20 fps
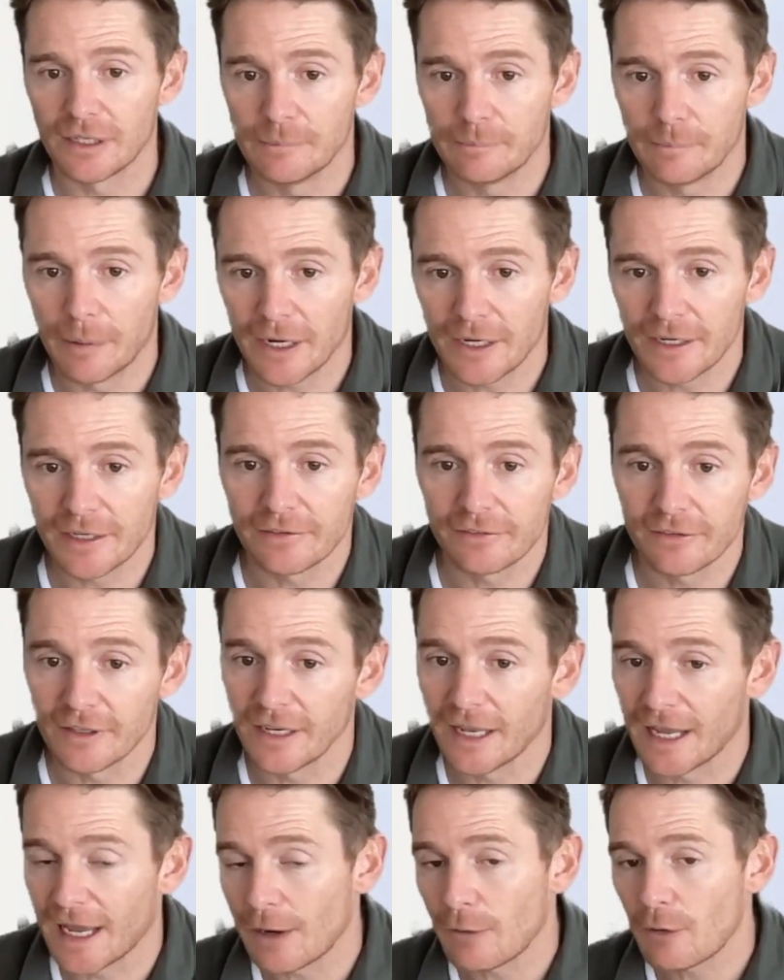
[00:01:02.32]
biased in
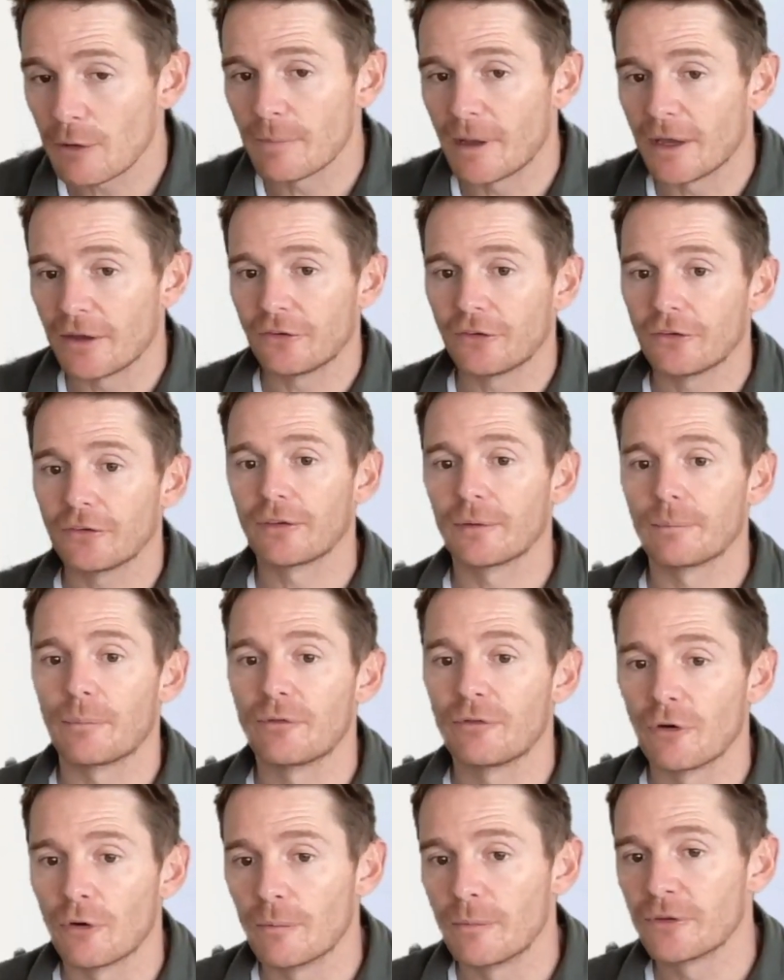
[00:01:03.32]
how it measures the
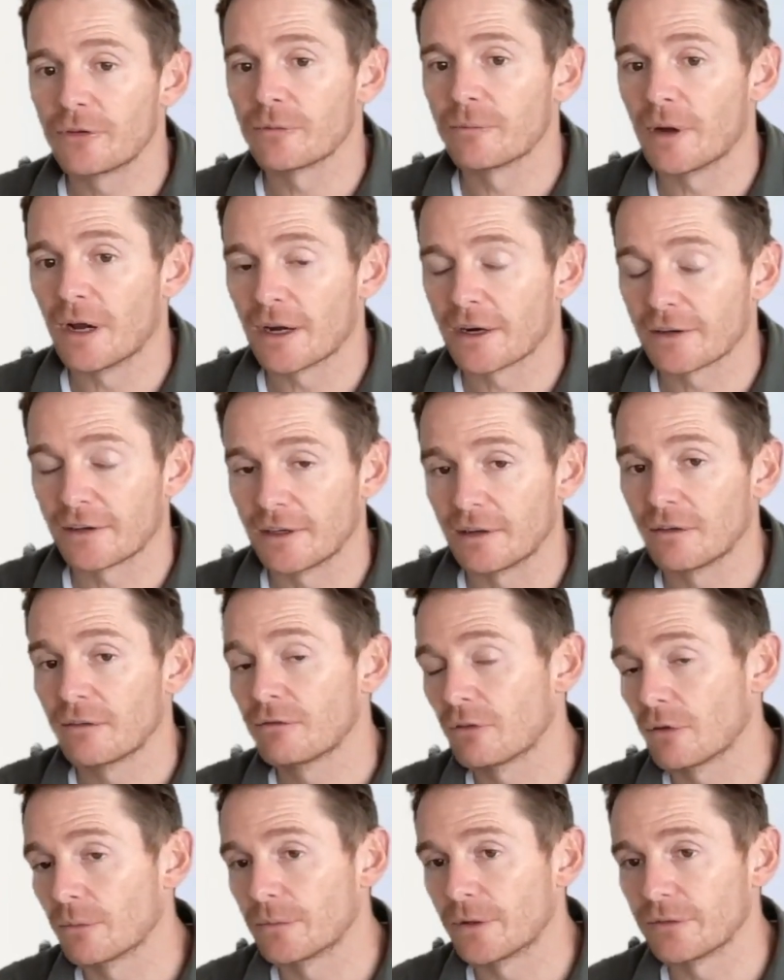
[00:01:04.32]
performance of marketing
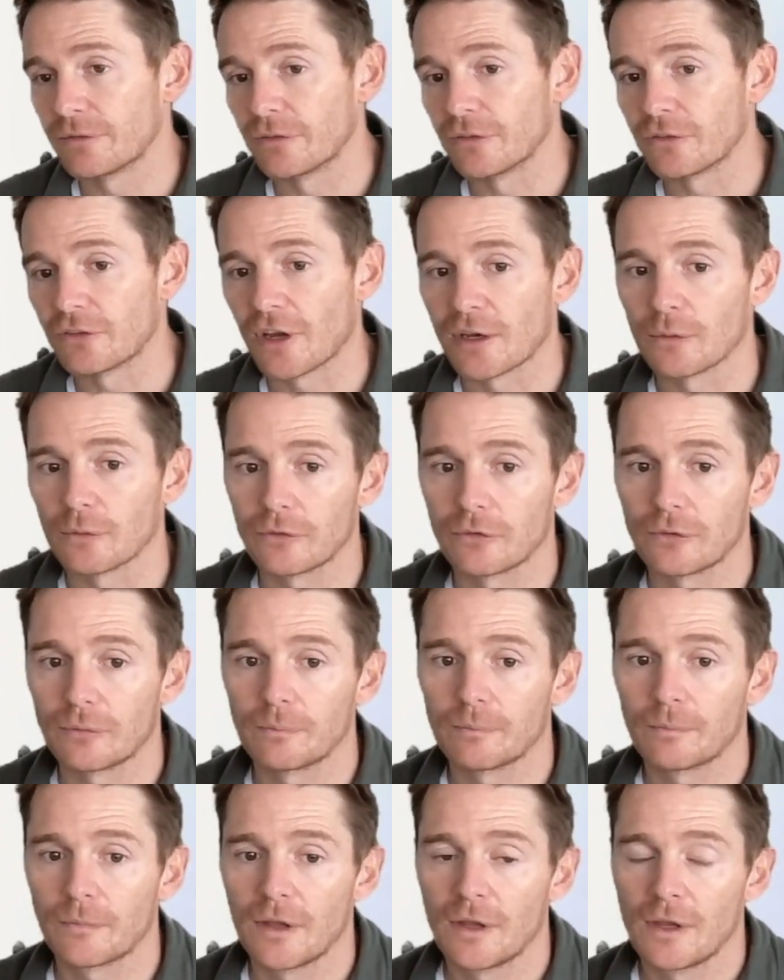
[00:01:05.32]
from different channels.
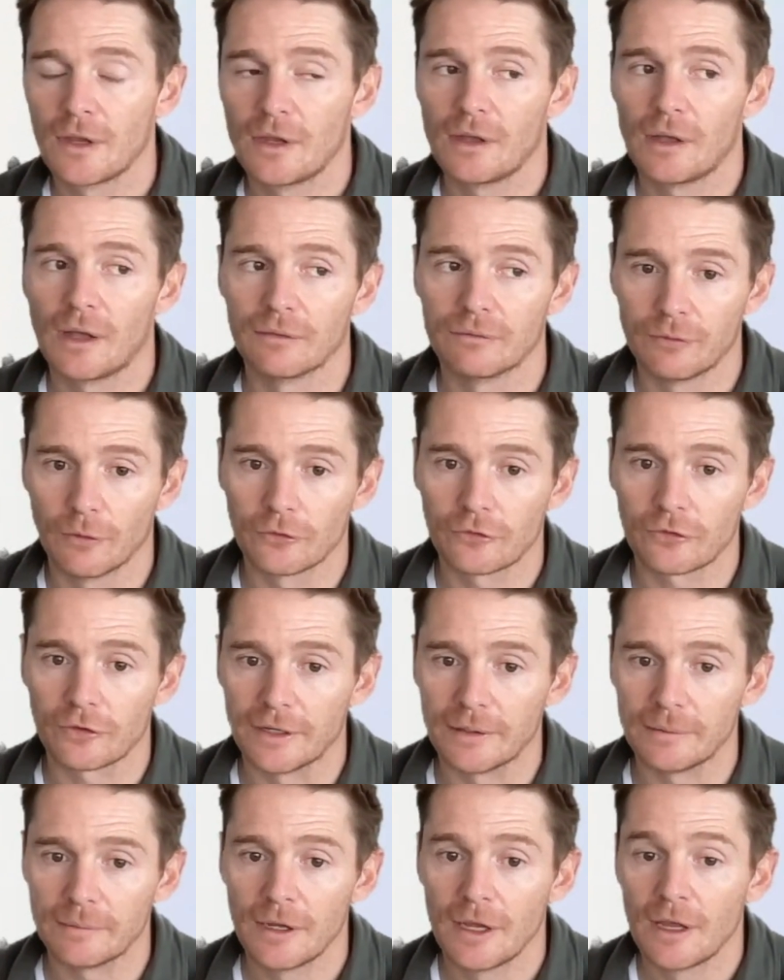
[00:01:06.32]

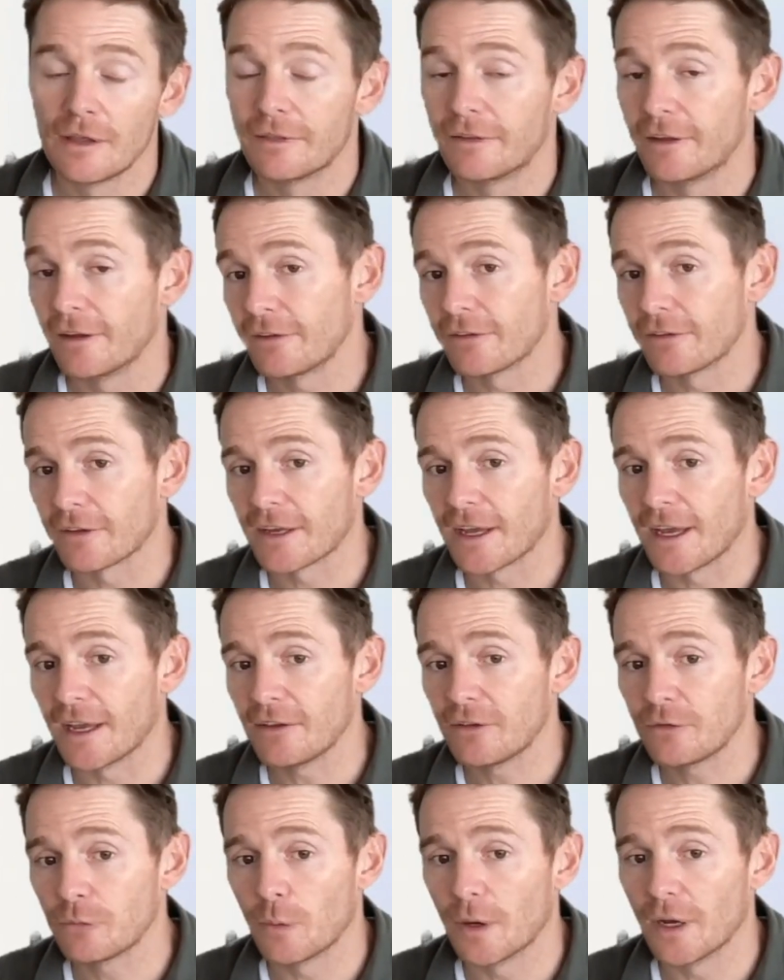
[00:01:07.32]
Unfortunately, this is a
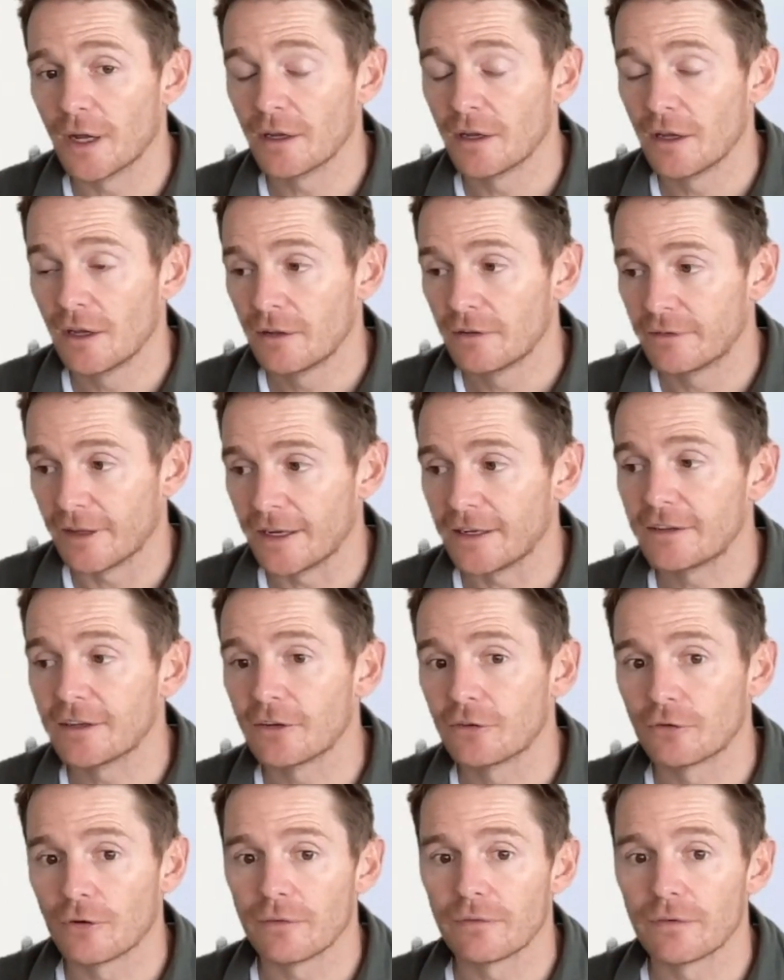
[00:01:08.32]
case where
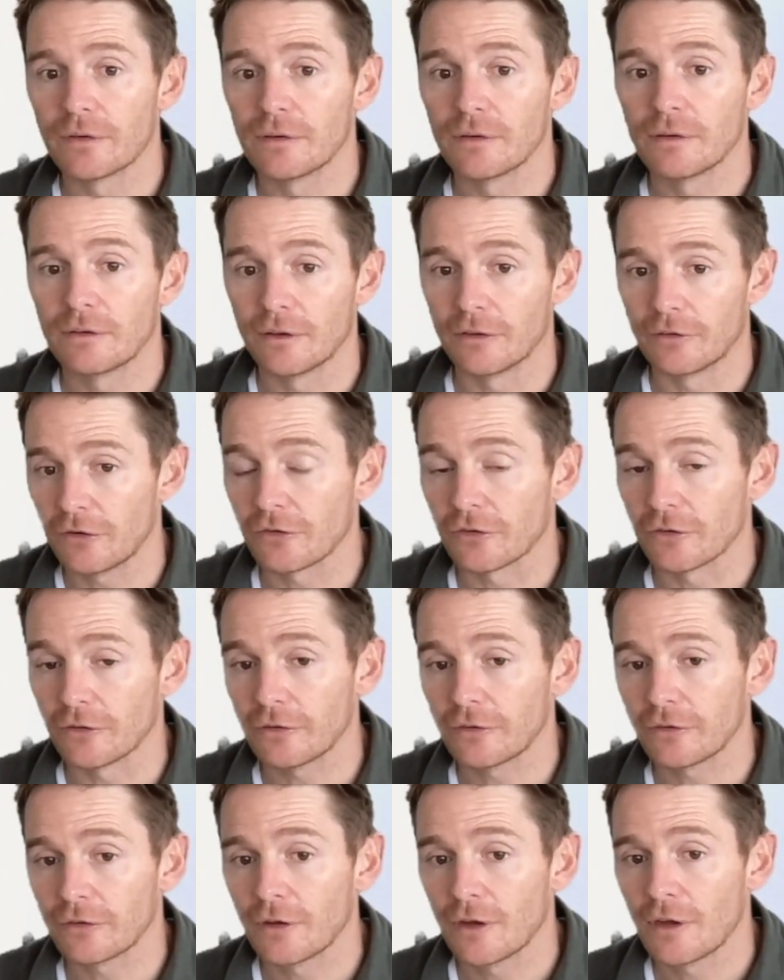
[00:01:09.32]
data-driven
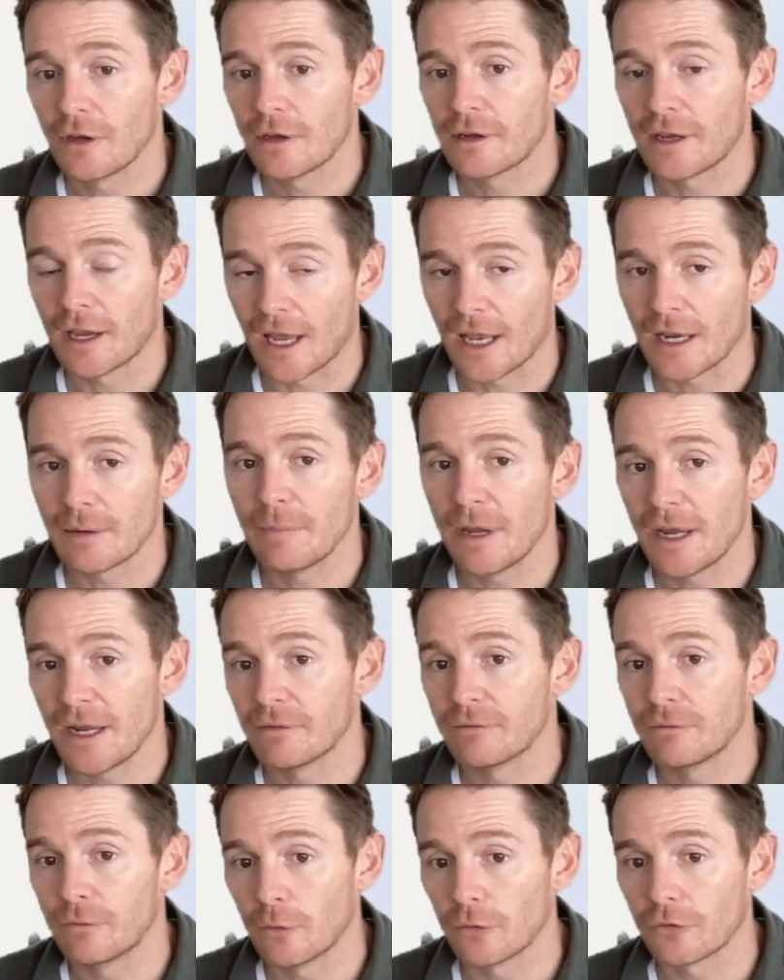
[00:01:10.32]
decisions may
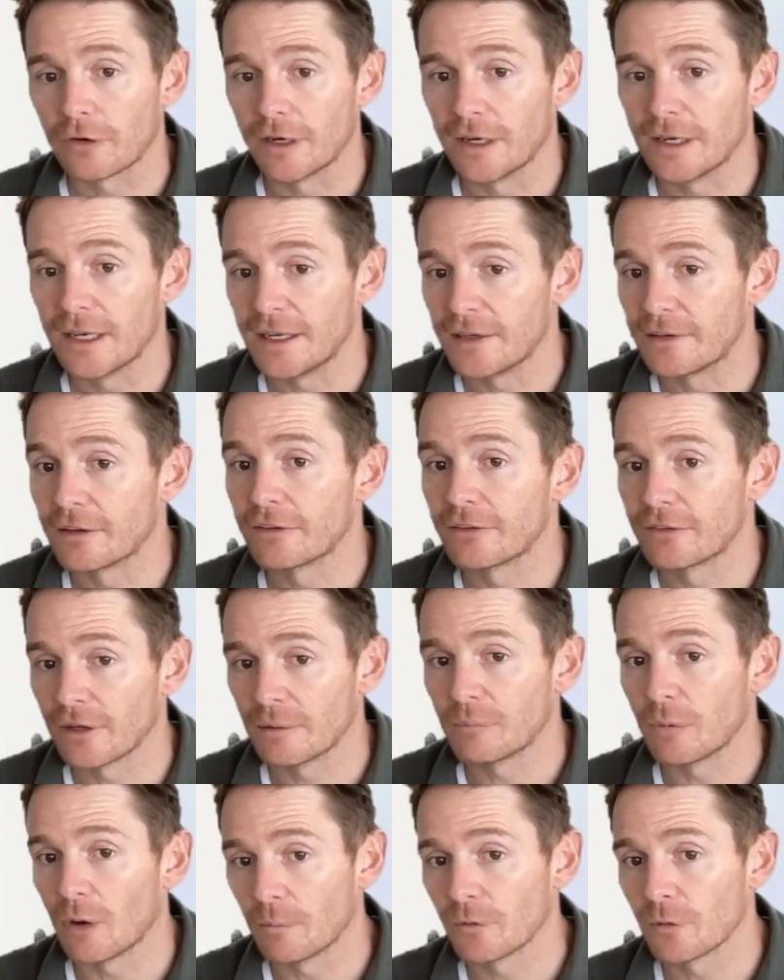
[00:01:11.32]
unfortunately lead to
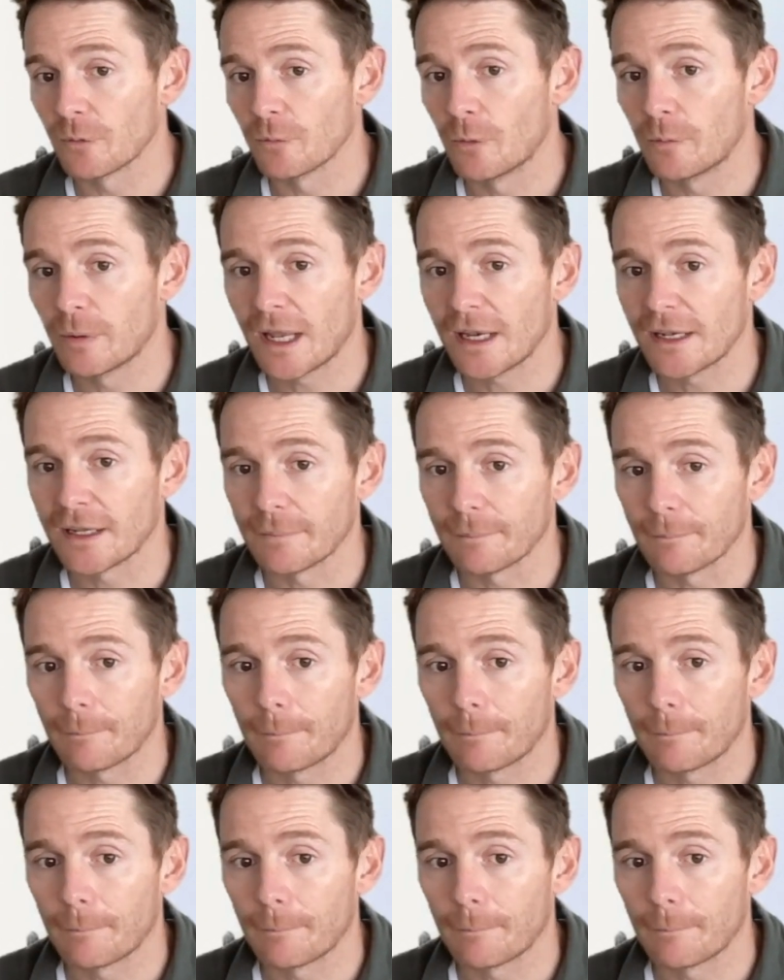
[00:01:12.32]
suboptimal planning.